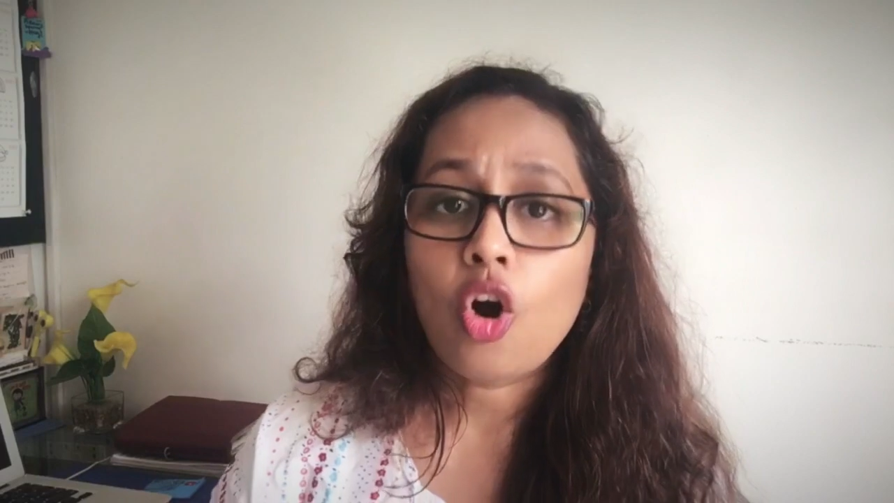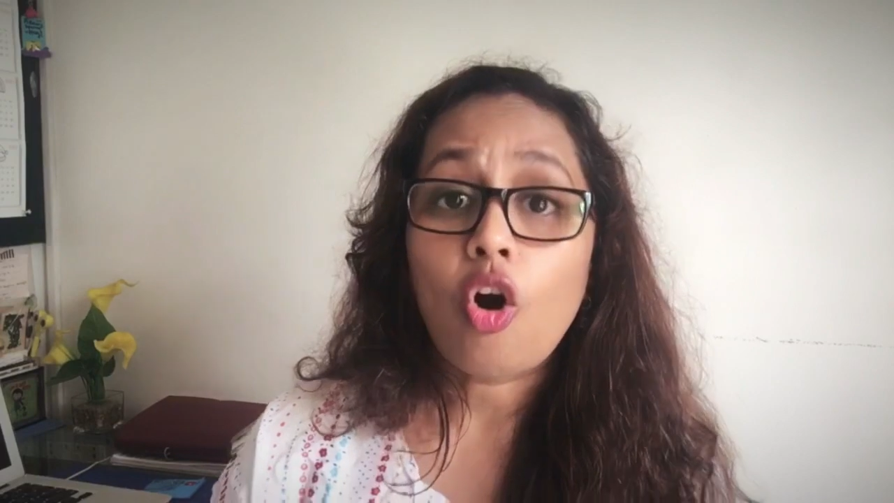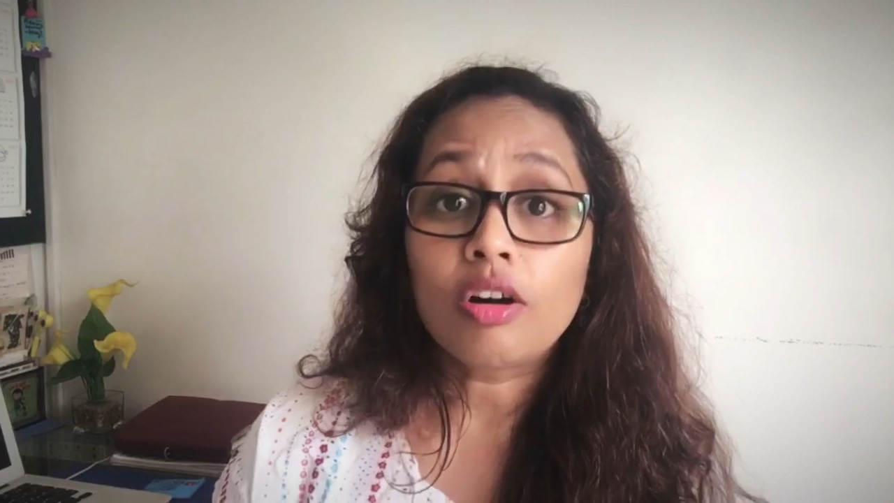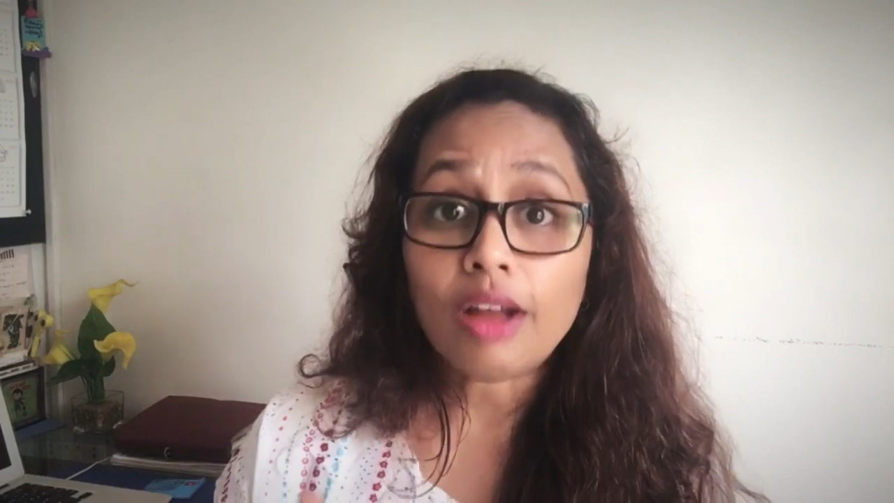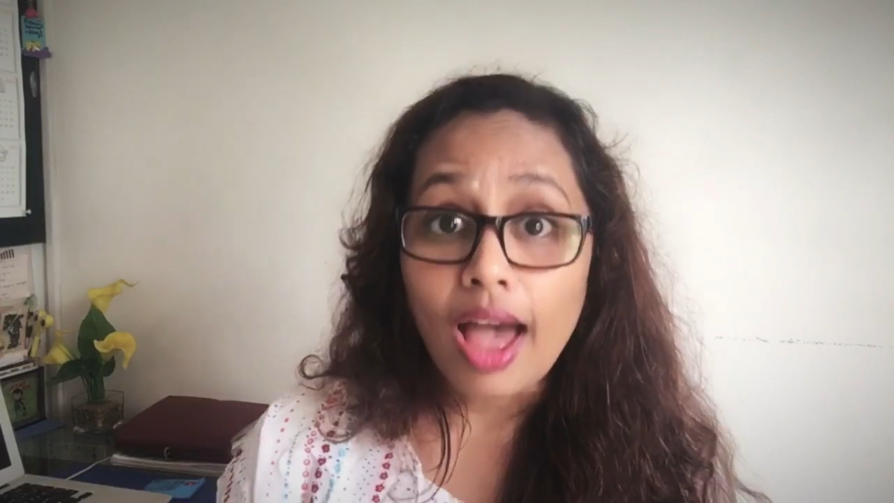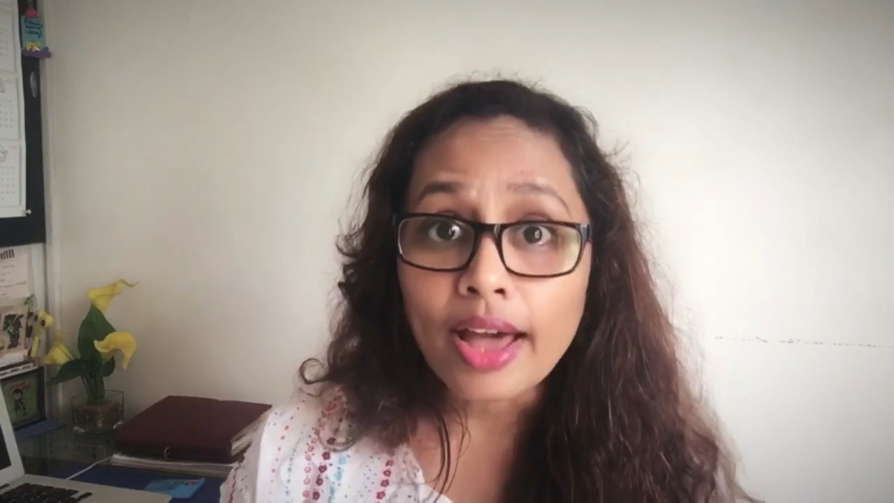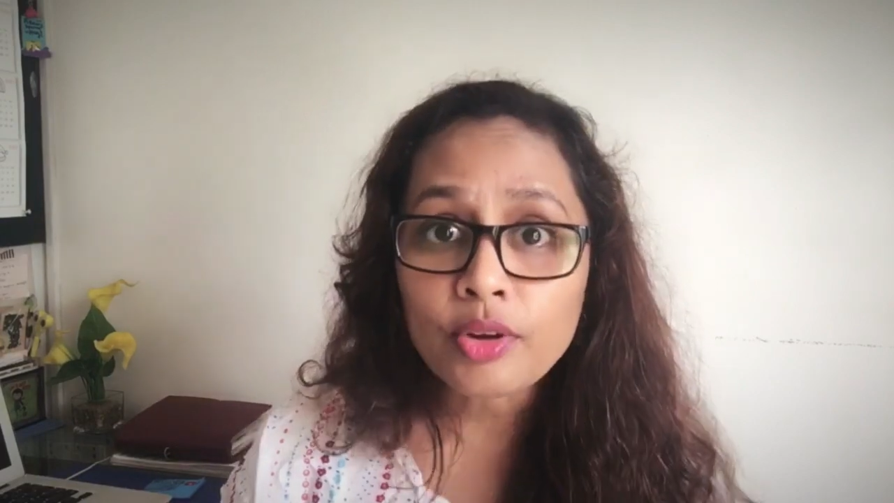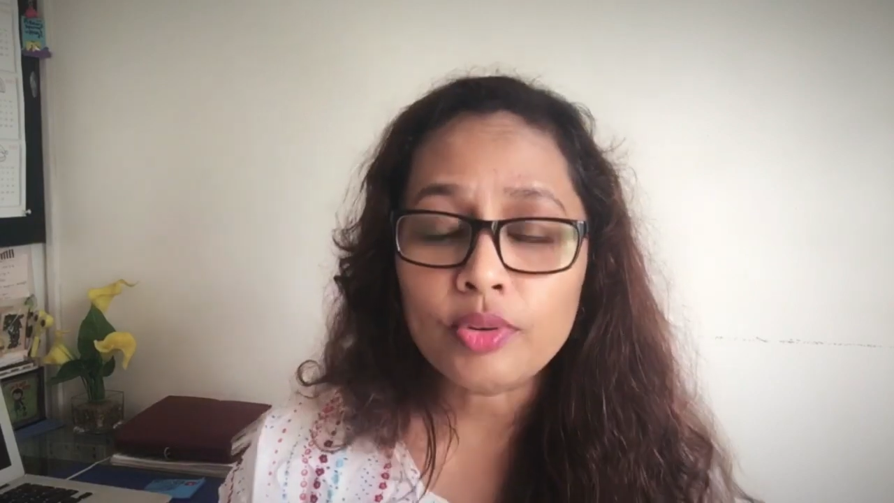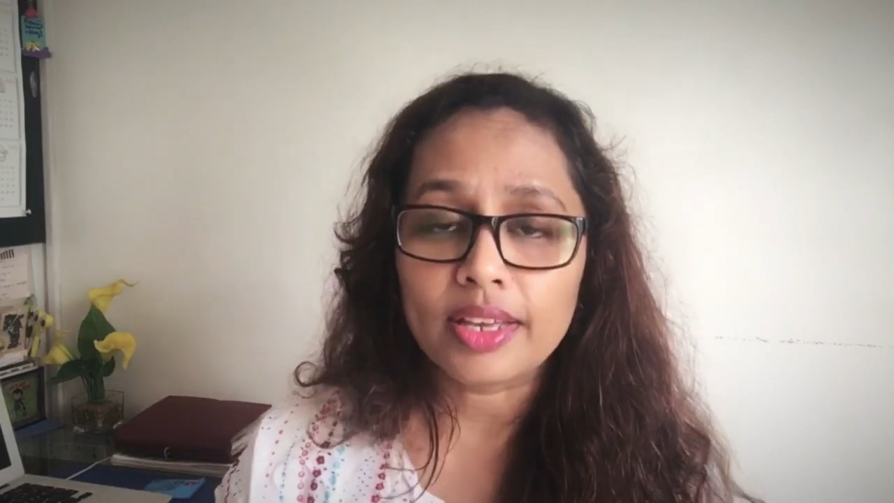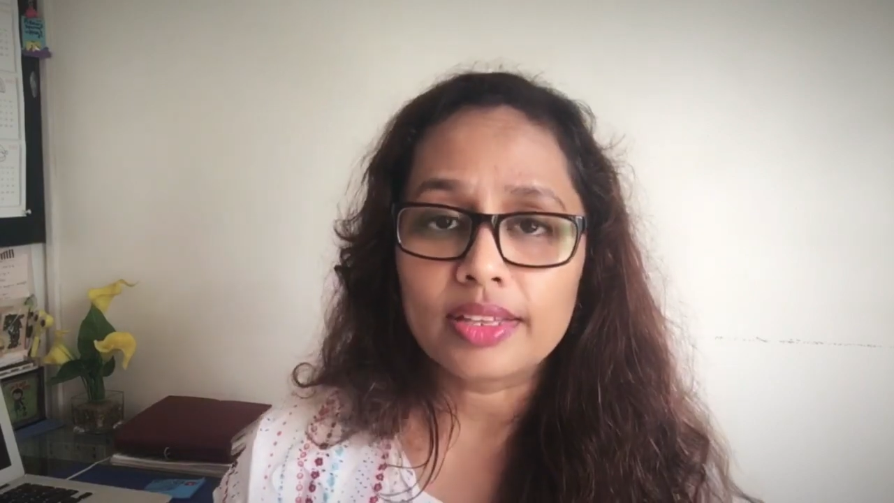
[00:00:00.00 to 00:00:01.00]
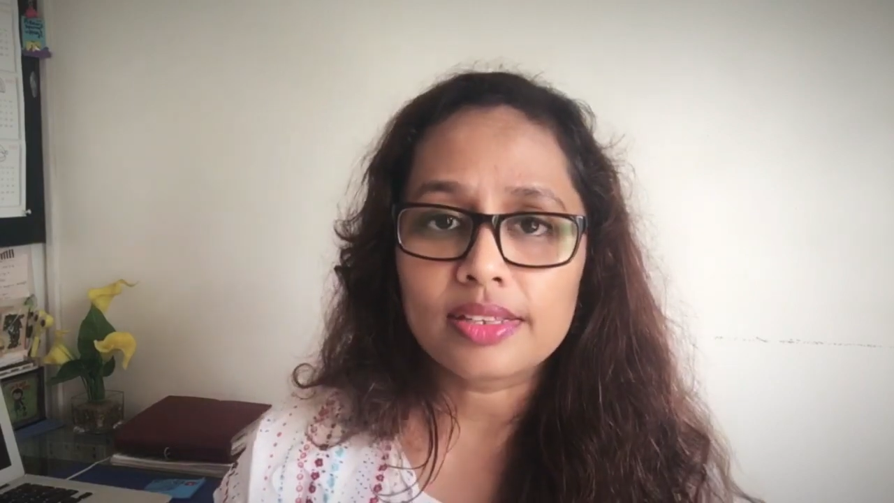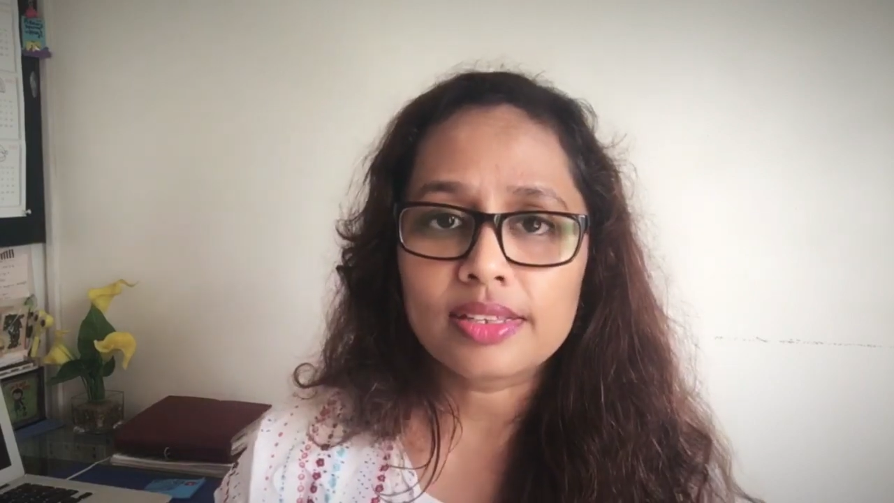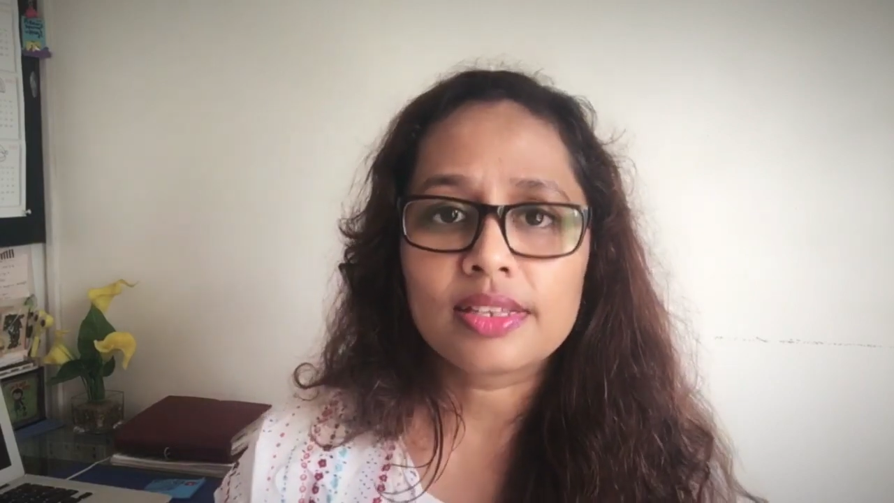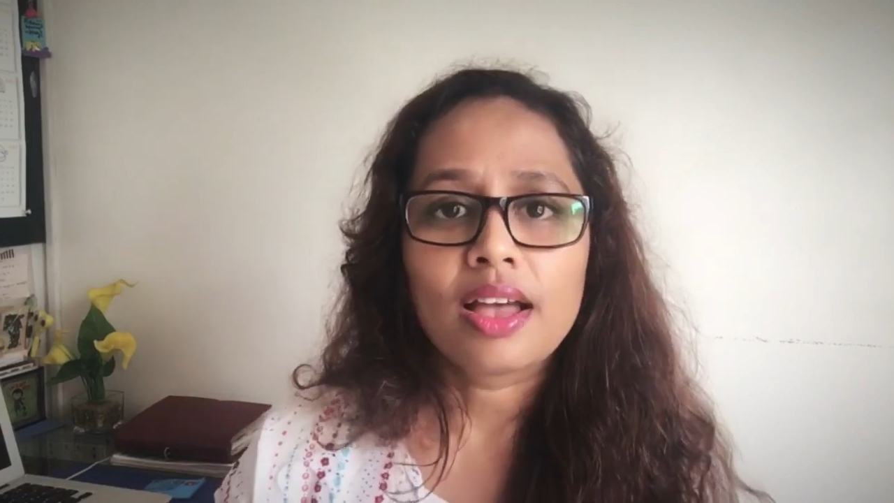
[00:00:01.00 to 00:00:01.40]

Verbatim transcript: or arrogance,